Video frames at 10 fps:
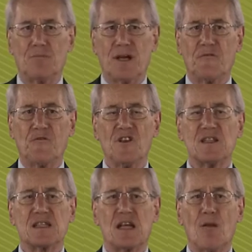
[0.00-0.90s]
By
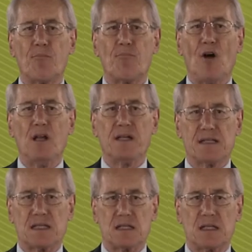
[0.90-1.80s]
fiscal
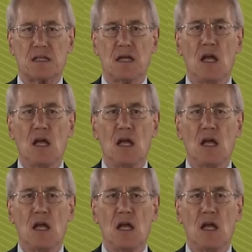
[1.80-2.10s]
policies,